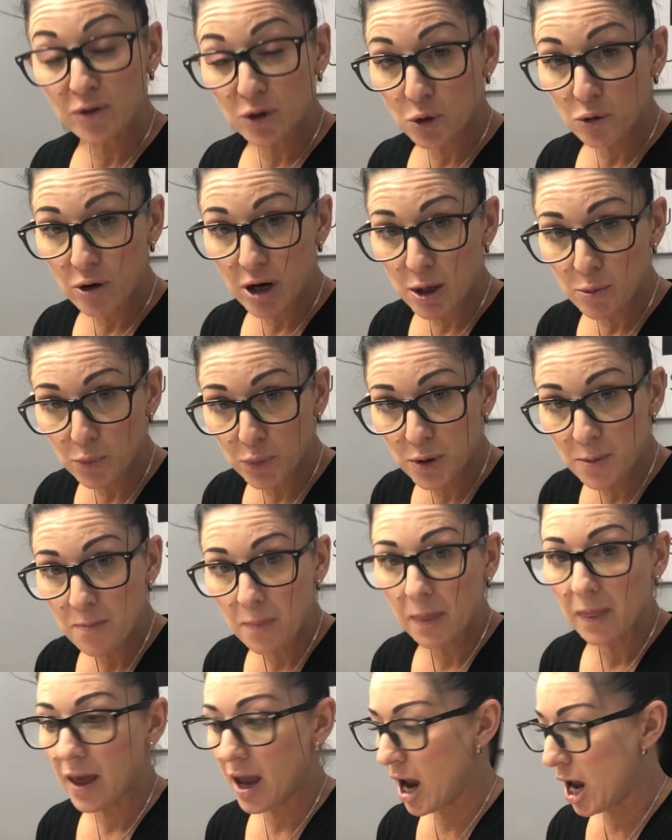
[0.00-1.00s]
grip,
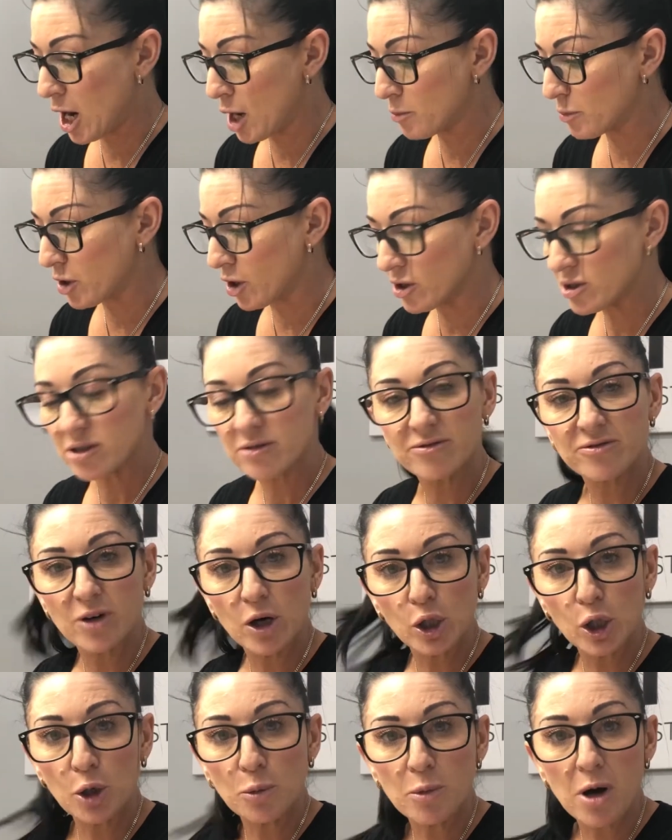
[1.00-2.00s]
and I'm going to
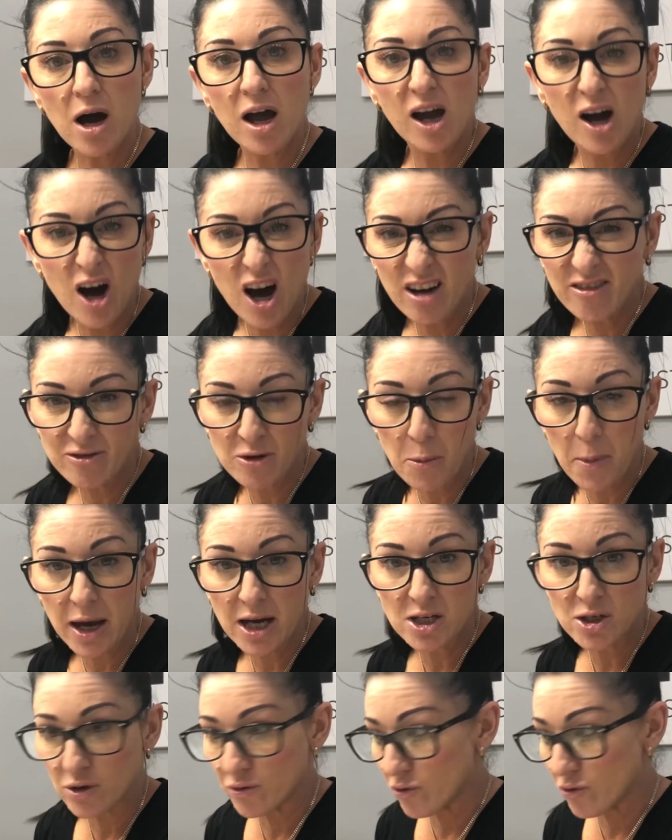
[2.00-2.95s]
follow my I-formation